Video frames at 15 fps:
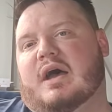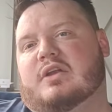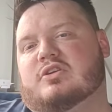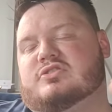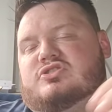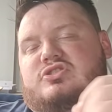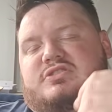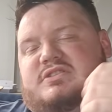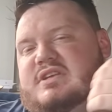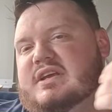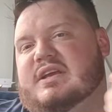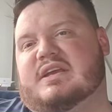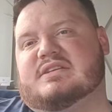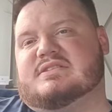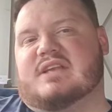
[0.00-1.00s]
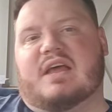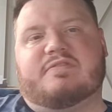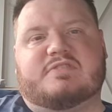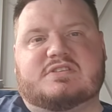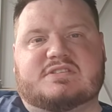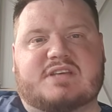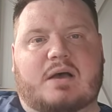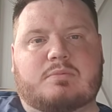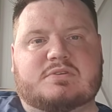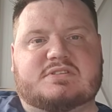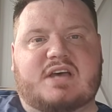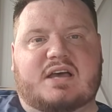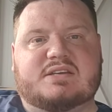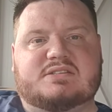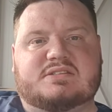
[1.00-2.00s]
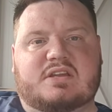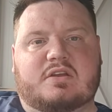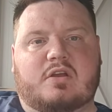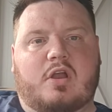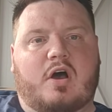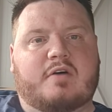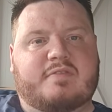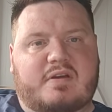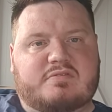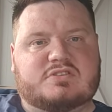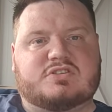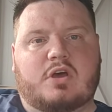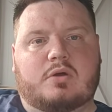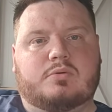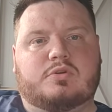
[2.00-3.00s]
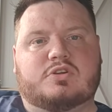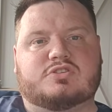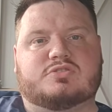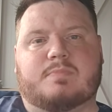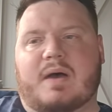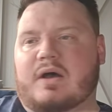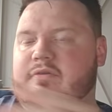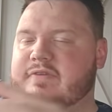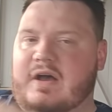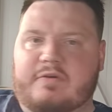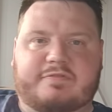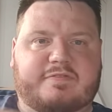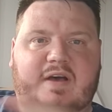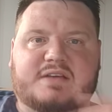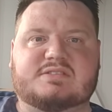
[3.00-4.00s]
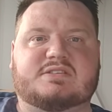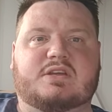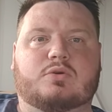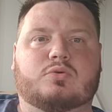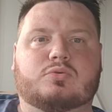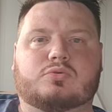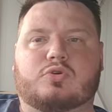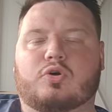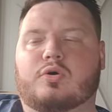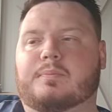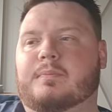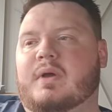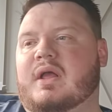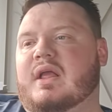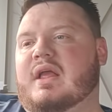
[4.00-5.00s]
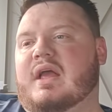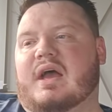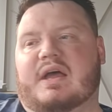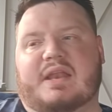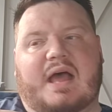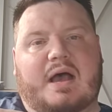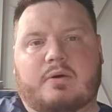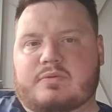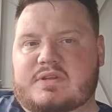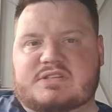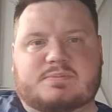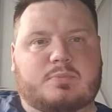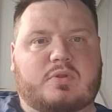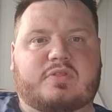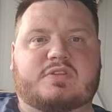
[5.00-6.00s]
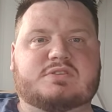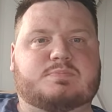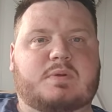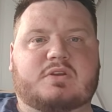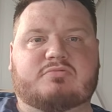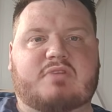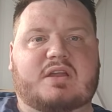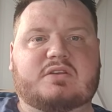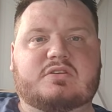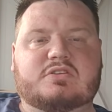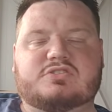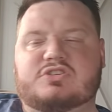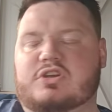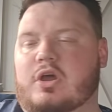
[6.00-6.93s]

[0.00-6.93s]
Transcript: And I just think it's left a sour taste in a lot of Evertonians' mouth, how fast it all come and how this month has been horrendous.